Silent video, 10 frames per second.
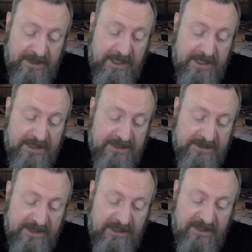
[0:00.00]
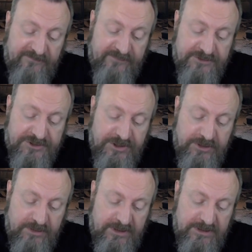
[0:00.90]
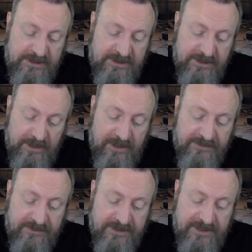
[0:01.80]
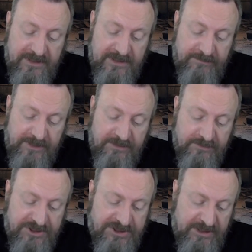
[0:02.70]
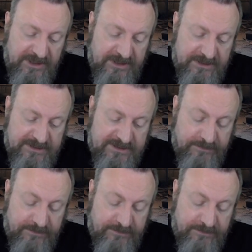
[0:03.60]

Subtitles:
And any infantry unit other than medium machine guns,